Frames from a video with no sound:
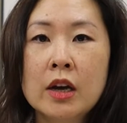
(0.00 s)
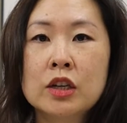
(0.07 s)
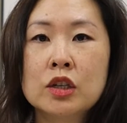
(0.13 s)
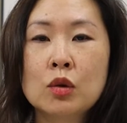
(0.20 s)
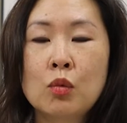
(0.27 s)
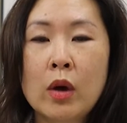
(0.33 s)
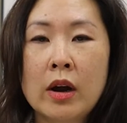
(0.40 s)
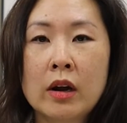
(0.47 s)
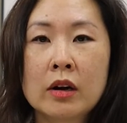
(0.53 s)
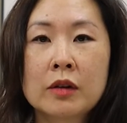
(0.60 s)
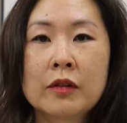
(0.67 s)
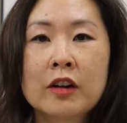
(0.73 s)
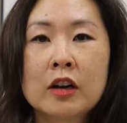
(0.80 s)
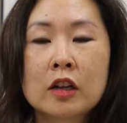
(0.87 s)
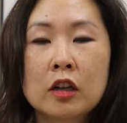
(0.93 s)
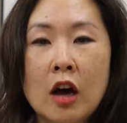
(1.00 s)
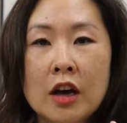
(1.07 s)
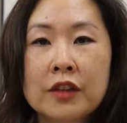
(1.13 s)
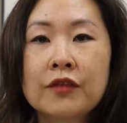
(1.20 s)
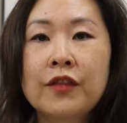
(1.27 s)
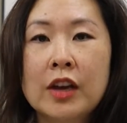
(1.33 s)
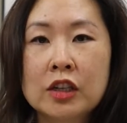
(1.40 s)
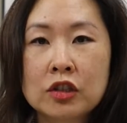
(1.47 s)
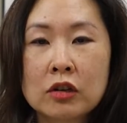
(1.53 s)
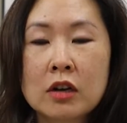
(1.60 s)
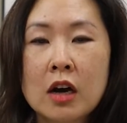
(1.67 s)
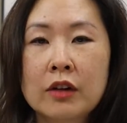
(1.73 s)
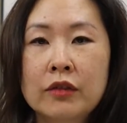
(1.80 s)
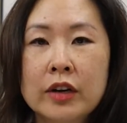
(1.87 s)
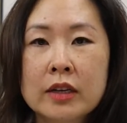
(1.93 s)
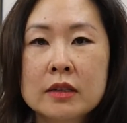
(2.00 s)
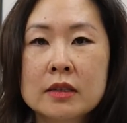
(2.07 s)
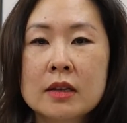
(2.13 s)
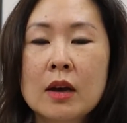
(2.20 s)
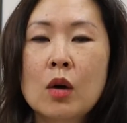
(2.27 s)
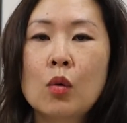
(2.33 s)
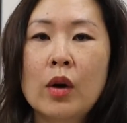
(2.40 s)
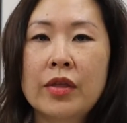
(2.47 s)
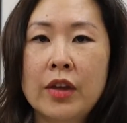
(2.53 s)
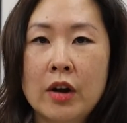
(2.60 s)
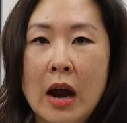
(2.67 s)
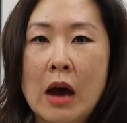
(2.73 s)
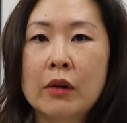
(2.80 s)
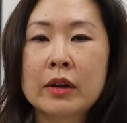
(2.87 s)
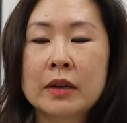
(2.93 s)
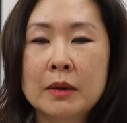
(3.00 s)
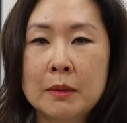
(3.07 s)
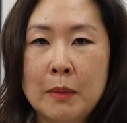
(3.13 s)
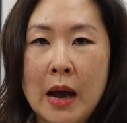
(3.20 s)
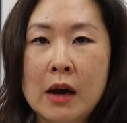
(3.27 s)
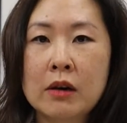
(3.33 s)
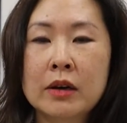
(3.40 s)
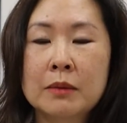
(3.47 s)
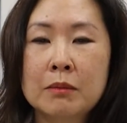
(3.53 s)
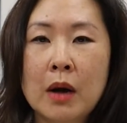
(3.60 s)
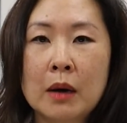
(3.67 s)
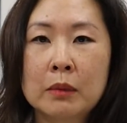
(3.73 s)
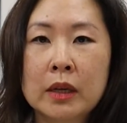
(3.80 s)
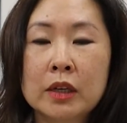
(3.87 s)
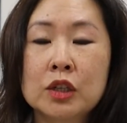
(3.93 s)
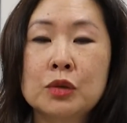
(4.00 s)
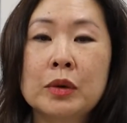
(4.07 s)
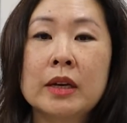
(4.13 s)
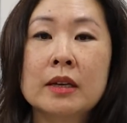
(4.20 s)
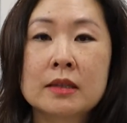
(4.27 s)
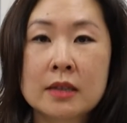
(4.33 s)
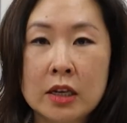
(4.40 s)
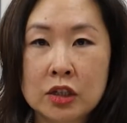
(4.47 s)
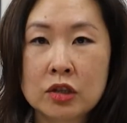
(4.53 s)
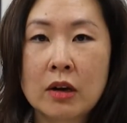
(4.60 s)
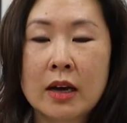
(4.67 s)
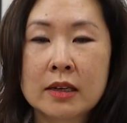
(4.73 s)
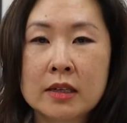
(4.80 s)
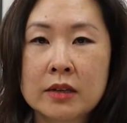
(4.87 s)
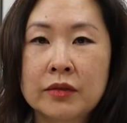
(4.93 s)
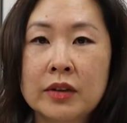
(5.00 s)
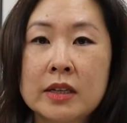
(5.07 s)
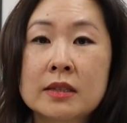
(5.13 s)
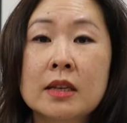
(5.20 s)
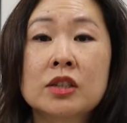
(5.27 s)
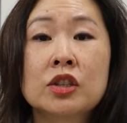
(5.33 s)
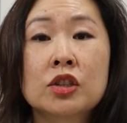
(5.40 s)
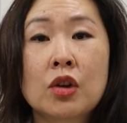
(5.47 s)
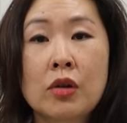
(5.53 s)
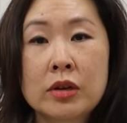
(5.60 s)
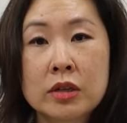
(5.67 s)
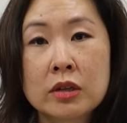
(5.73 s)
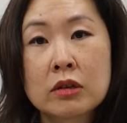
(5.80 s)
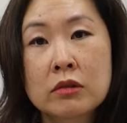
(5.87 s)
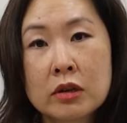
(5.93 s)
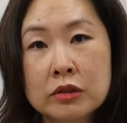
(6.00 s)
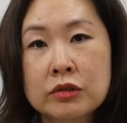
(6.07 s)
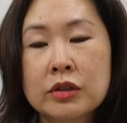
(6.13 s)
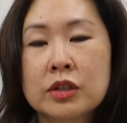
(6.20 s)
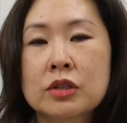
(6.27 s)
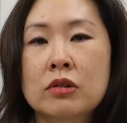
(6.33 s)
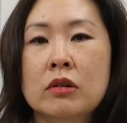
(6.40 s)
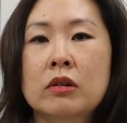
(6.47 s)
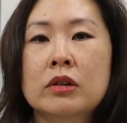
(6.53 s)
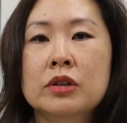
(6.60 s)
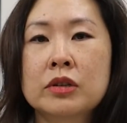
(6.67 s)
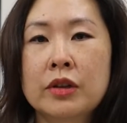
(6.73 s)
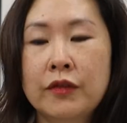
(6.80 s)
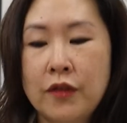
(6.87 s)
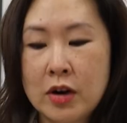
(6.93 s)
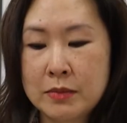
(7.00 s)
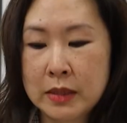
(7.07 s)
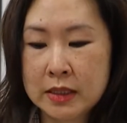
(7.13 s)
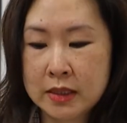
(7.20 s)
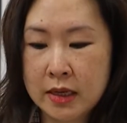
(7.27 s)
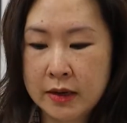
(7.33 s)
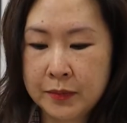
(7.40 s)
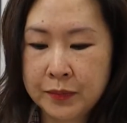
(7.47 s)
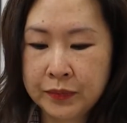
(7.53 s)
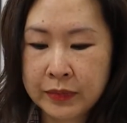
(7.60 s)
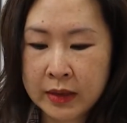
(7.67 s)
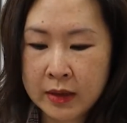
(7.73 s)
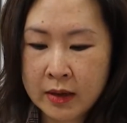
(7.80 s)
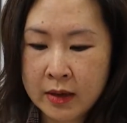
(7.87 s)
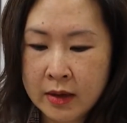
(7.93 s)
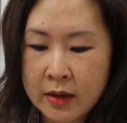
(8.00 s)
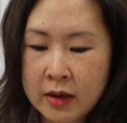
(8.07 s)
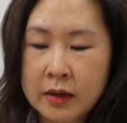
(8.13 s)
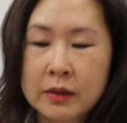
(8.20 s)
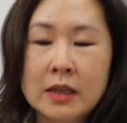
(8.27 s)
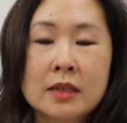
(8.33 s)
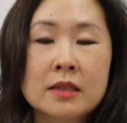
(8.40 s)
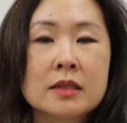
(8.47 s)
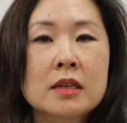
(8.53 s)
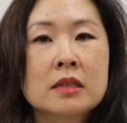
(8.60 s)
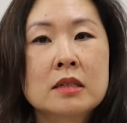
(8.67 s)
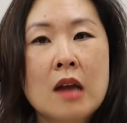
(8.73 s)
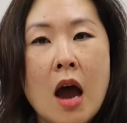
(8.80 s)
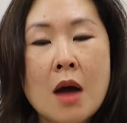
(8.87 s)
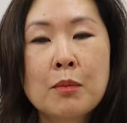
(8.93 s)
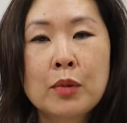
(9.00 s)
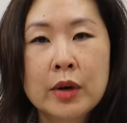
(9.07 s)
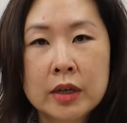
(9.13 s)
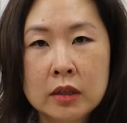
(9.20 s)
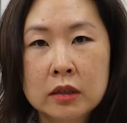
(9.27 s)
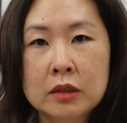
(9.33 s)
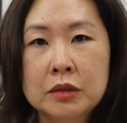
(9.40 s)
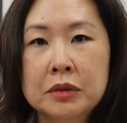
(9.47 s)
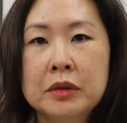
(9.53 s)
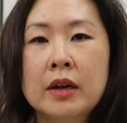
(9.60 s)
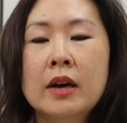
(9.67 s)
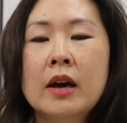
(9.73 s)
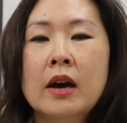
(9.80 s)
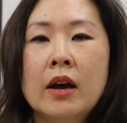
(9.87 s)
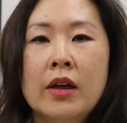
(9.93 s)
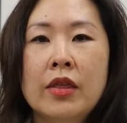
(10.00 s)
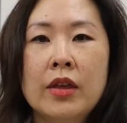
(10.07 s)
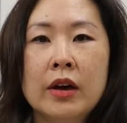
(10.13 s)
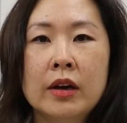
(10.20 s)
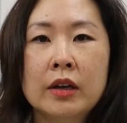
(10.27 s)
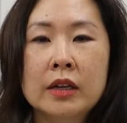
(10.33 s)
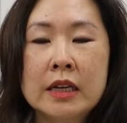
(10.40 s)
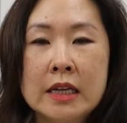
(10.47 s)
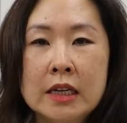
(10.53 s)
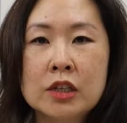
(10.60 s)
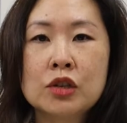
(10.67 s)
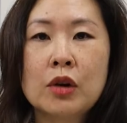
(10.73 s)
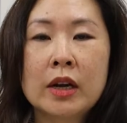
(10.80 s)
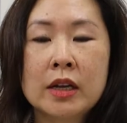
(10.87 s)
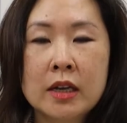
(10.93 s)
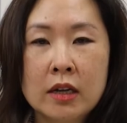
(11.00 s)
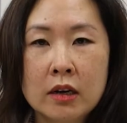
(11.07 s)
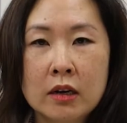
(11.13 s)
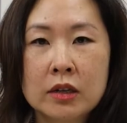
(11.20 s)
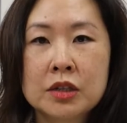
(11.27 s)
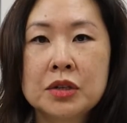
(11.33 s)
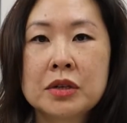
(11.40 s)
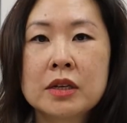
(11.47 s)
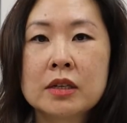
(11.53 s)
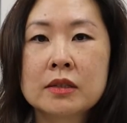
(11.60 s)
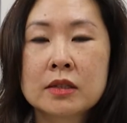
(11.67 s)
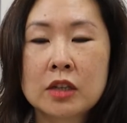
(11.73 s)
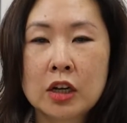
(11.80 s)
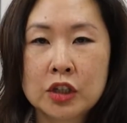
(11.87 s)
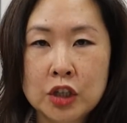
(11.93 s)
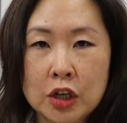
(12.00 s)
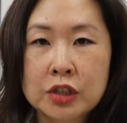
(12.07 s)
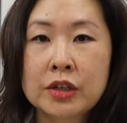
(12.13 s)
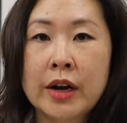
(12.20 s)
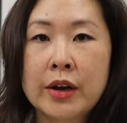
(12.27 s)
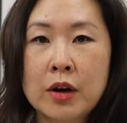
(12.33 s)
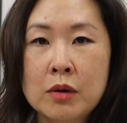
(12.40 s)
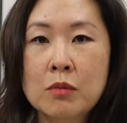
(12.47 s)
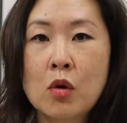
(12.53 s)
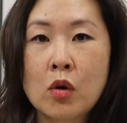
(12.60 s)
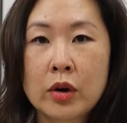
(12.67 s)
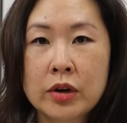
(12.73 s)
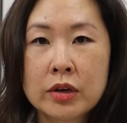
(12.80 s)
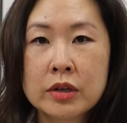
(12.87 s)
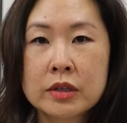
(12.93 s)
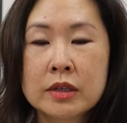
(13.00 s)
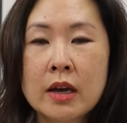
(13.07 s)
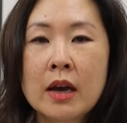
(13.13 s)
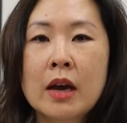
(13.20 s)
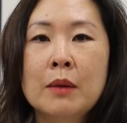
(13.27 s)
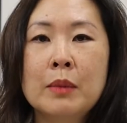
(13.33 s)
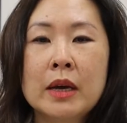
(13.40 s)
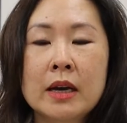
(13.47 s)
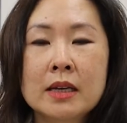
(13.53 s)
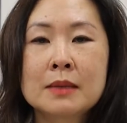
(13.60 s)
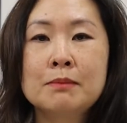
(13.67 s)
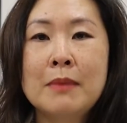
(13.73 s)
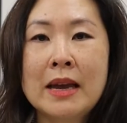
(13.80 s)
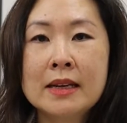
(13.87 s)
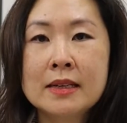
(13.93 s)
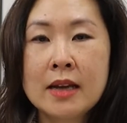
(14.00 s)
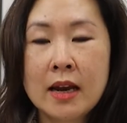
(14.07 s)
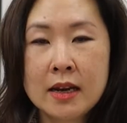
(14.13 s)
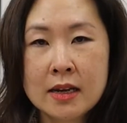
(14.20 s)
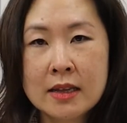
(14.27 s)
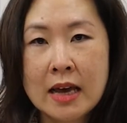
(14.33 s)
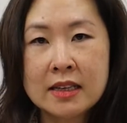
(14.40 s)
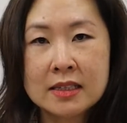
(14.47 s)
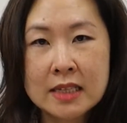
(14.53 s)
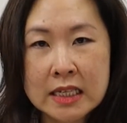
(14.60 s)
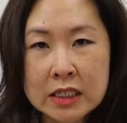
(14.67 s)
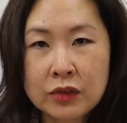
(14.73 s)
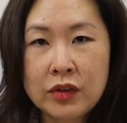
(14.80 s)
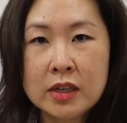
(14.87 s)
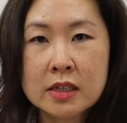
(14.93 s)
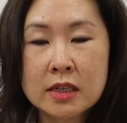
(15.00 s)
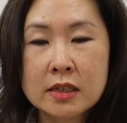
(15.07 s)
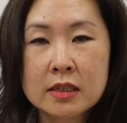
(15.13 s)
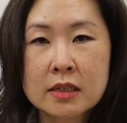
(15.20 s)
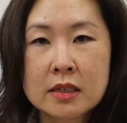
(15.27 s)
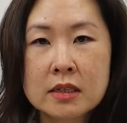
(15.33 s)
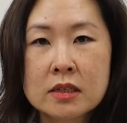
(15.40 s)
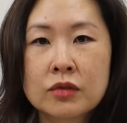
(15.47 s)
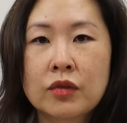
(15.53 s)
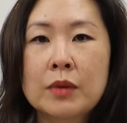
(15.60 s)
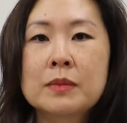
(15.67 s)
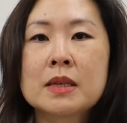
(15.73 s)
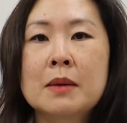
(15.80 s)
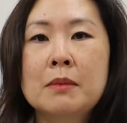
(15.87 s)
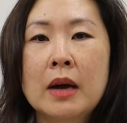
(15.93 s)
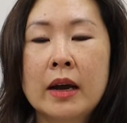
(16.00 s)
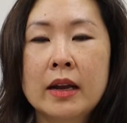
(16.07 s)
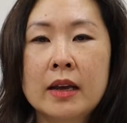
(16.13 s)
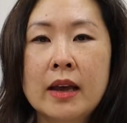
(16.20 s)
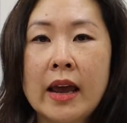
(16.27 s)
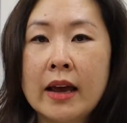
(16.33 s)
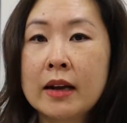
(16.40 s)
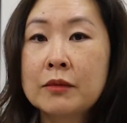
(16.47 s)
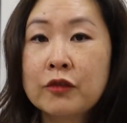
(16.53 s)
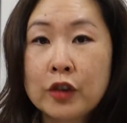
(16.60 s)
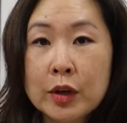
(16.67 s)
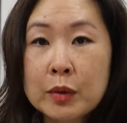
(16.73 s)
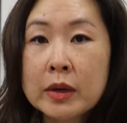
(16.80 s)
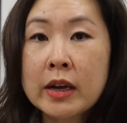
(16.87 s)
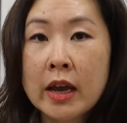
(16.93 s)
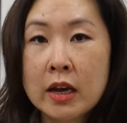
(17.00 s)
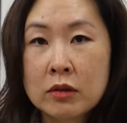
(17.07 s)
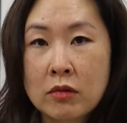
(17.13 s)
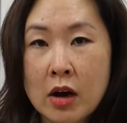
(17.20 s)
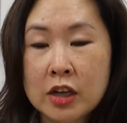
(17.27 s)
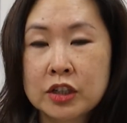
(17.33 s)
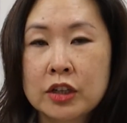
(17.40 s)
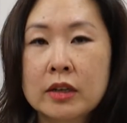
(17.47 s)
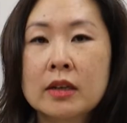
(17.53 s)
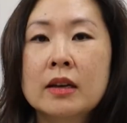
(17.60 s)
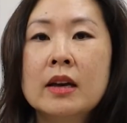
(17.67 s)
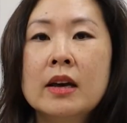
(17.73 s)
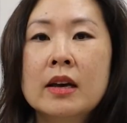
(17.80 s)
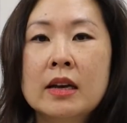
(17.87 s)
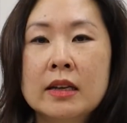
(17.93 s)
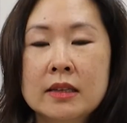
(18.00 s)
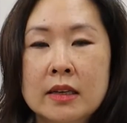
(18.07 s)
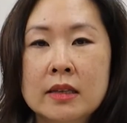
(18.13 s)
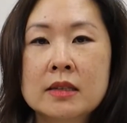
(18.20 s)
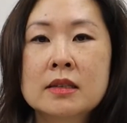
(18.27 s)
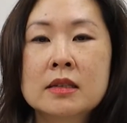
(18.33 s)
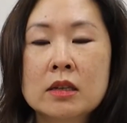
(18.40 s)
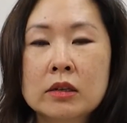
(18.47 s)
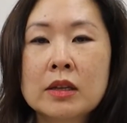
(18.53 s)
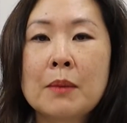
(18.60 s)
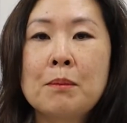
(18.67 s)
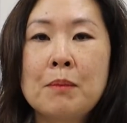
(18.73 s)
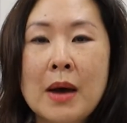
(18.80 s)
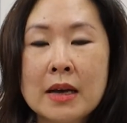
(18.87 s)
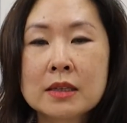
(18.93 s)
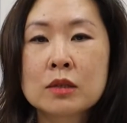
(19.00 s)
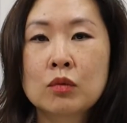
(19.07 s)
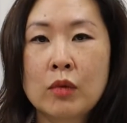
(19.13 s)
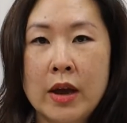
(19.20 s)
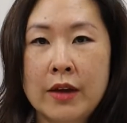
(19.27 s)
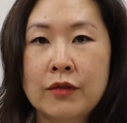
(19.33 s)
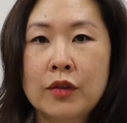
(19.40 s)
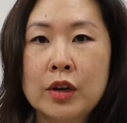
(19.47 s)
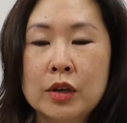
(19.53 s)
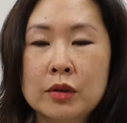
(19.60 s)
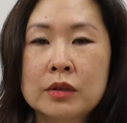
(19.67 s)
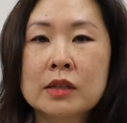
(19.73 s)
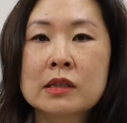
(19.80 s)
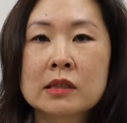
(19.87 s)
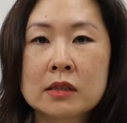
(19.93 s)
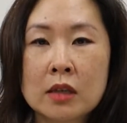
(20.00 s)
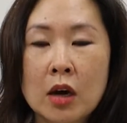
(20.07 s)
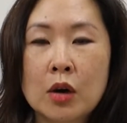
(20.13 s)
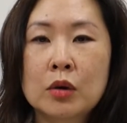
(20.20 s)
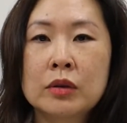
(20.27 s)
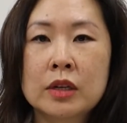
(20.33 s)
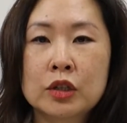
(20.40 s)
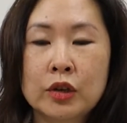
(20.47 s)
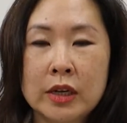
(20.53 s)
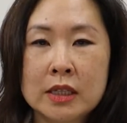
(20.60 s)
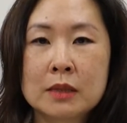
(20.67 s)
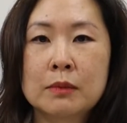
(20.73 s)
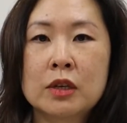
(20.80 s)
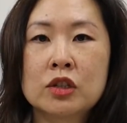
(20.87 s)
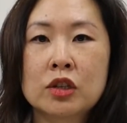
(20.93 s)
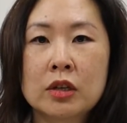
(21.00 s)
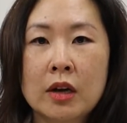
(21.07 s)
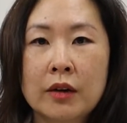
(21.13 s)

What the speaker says: to wear cloth facial coverings when they're out and about in public doing essential activities such as going to the grocery store or to the pharmacy. This does not preclude the need to adhere to this shelter-at-home orders, because maintaining that 6 feet distance from somebody and frequent hand washing is still the best way for you to slow the transmission